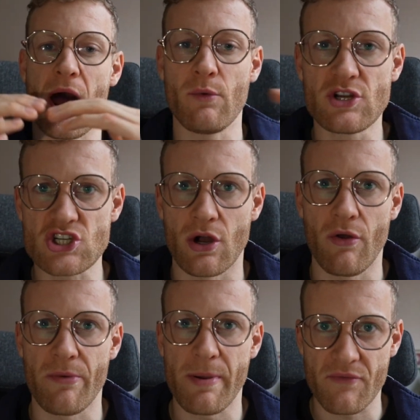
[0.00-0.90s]
I will show
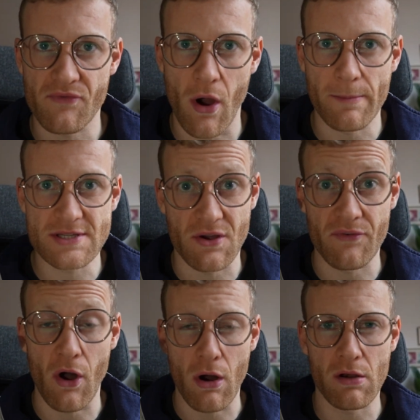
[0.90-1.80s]
the performance
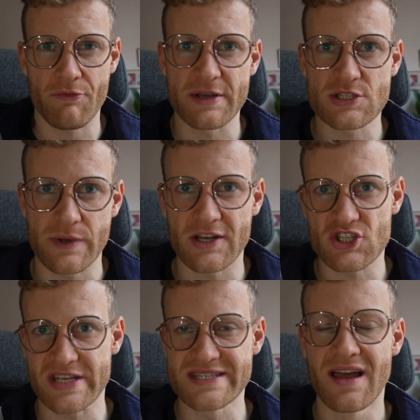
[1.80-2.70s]
of all of my
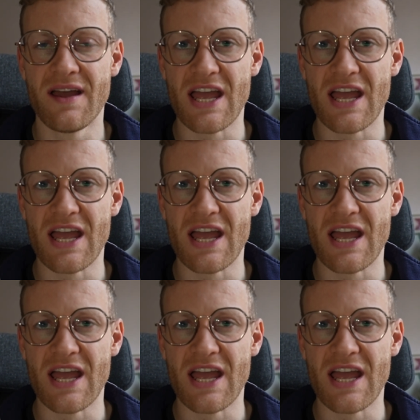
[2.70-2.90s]
strategies